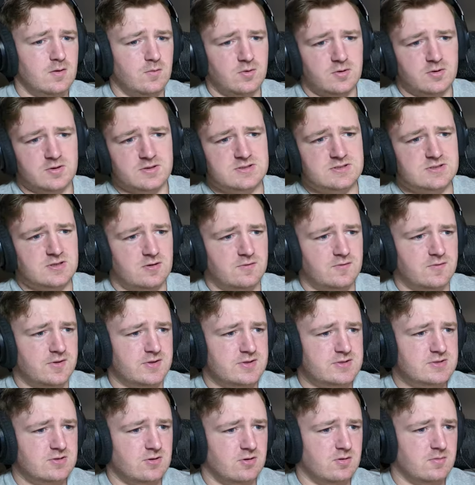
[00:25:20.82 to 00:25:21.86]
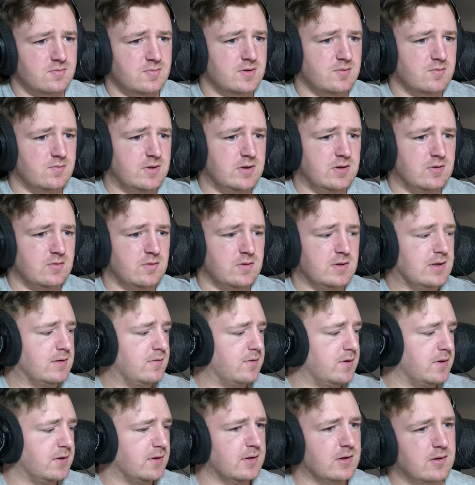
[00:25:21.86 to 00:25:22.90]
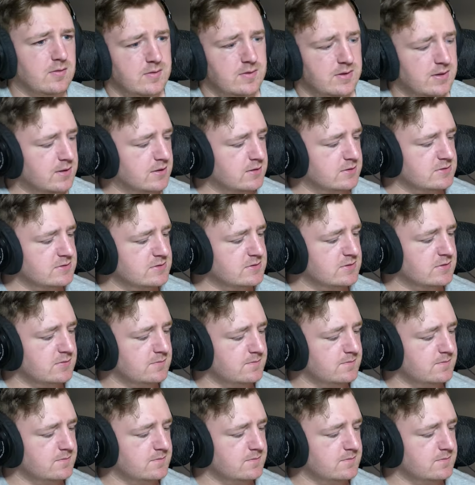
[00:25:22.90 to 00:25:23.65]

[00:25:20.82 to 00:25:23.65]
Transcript: All right, well, good start for the Storm, but we know how it ends.